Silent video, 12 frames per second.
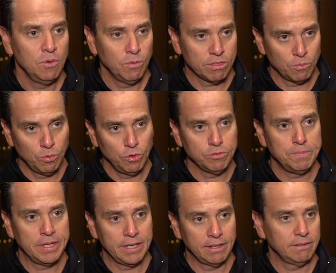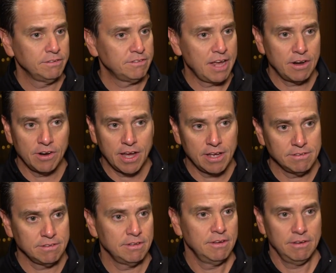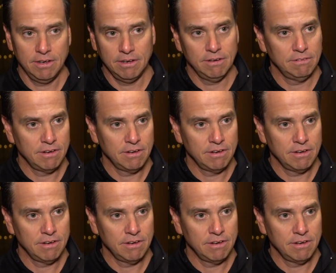with the rules being standardized uh,